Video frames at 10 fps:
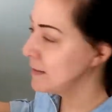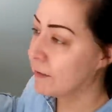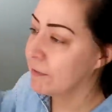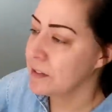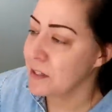
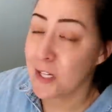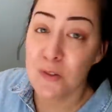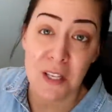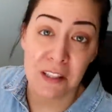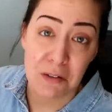myself into
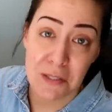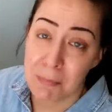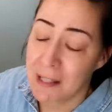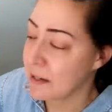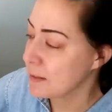using their
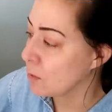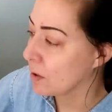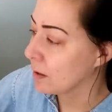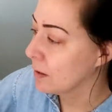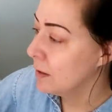supplies
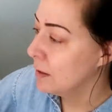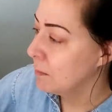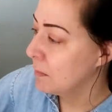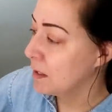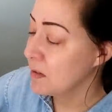more,
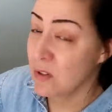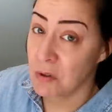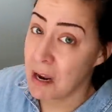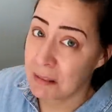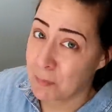because
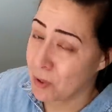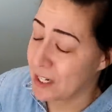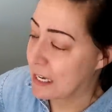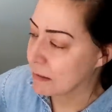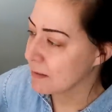they're not the
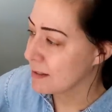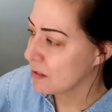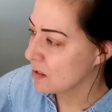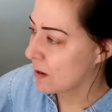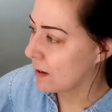
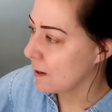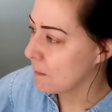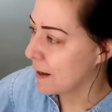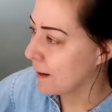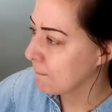prettiest. Sorry,
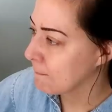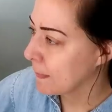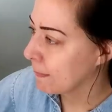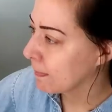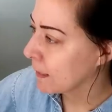eBay.
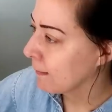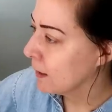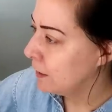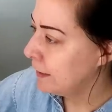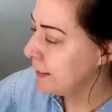
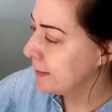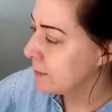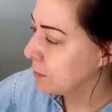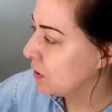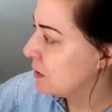You need
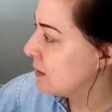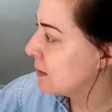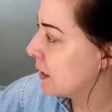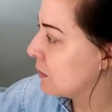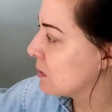some good
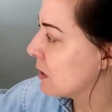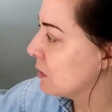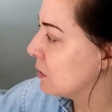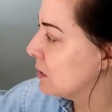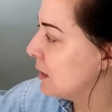designers
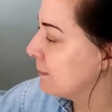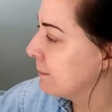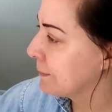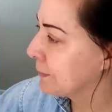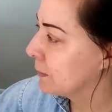on your team.
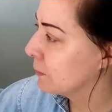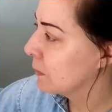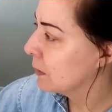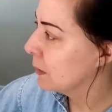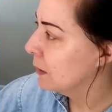
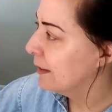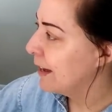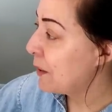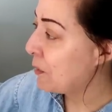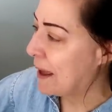
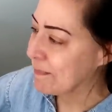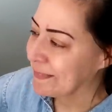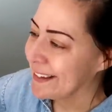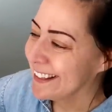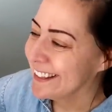Okay,
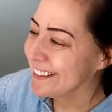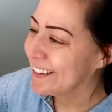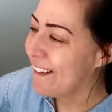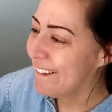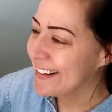the
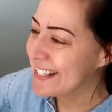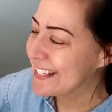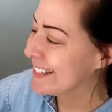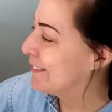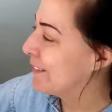
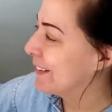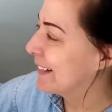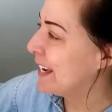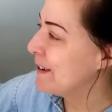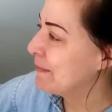cost
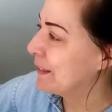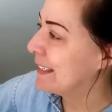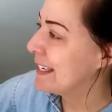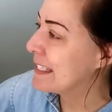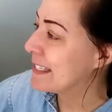for
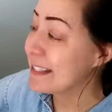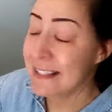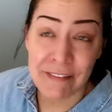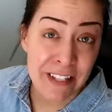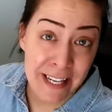Kimberly's
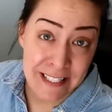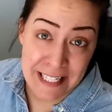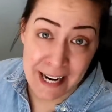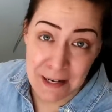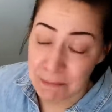seven
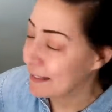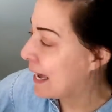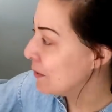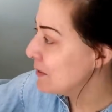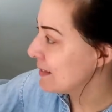ninety-nine
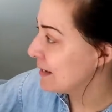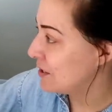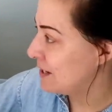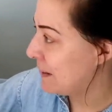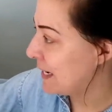blouse,
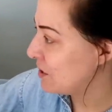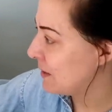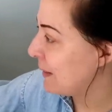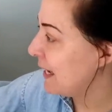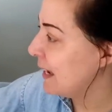and she paid
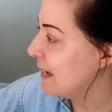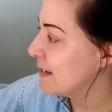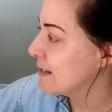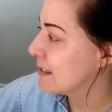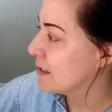shipping,
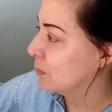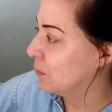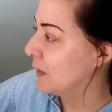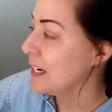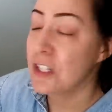is
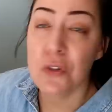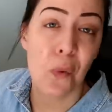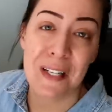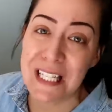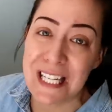three
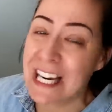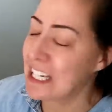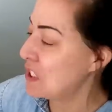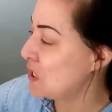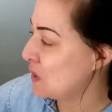
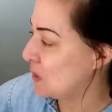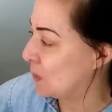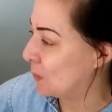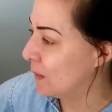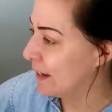
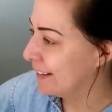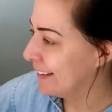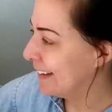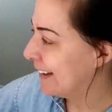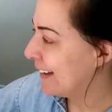twenty-two.
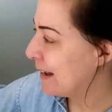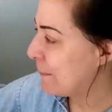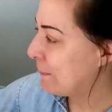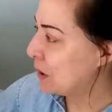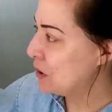
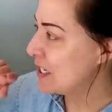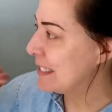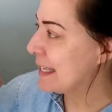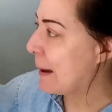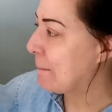
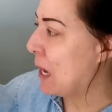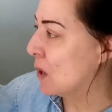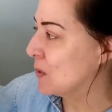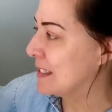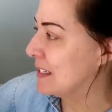Purchase
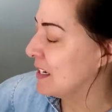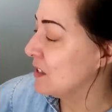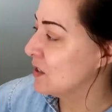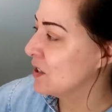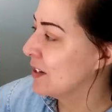
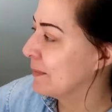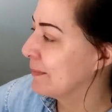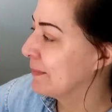postage.